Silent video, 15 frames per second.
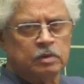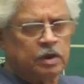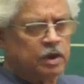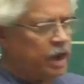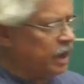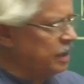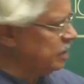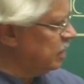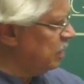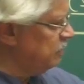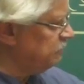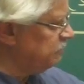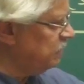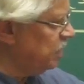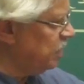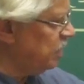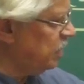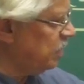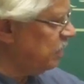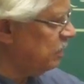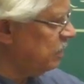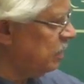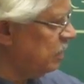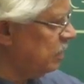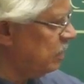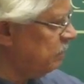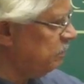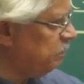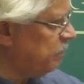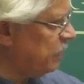engulf the
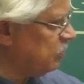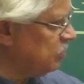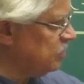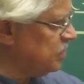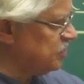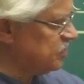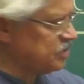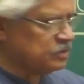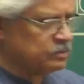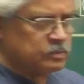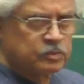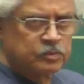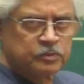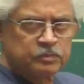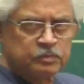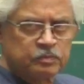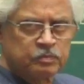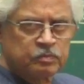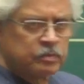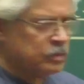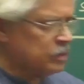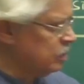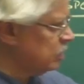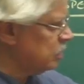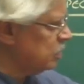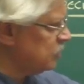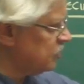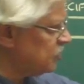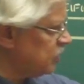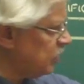pathogens.
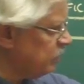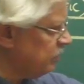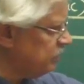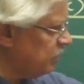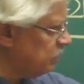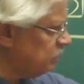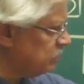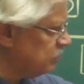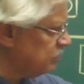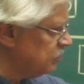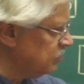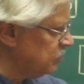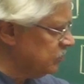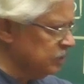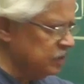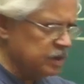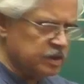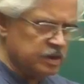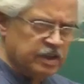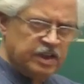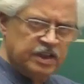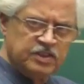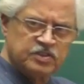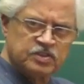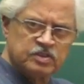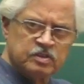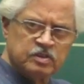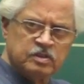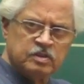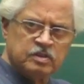Some of them release
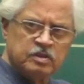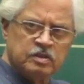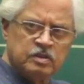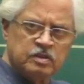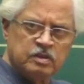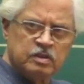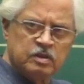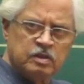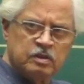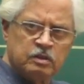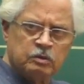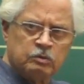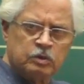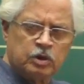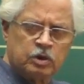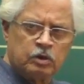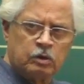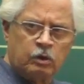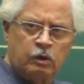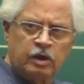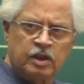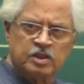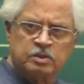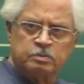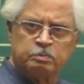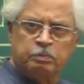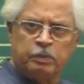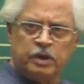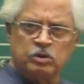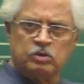what are called as
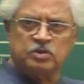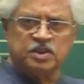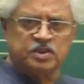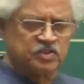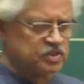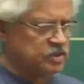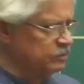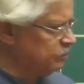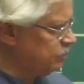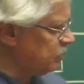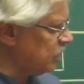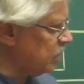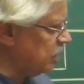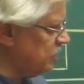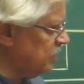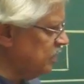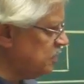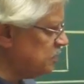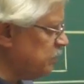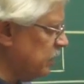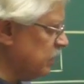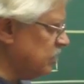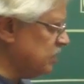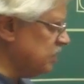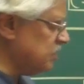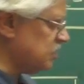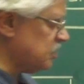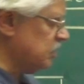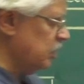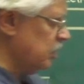pyrogens, and these
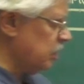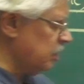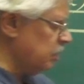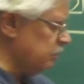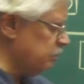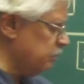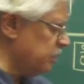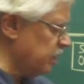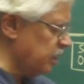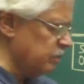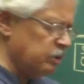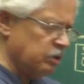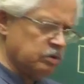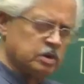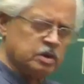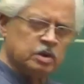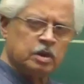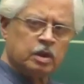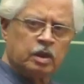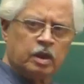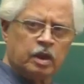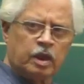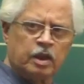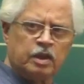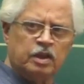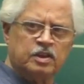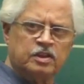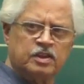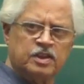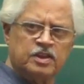pyrogens bring about an
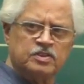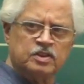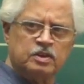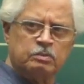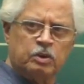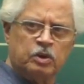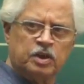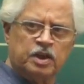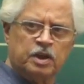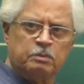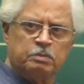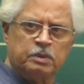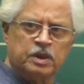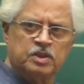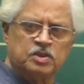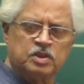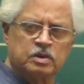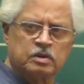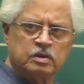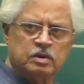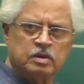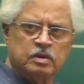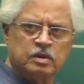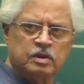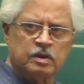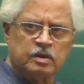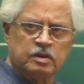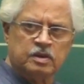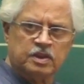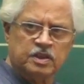increase in body temperature,
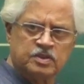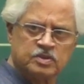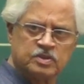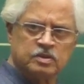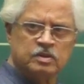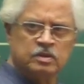that is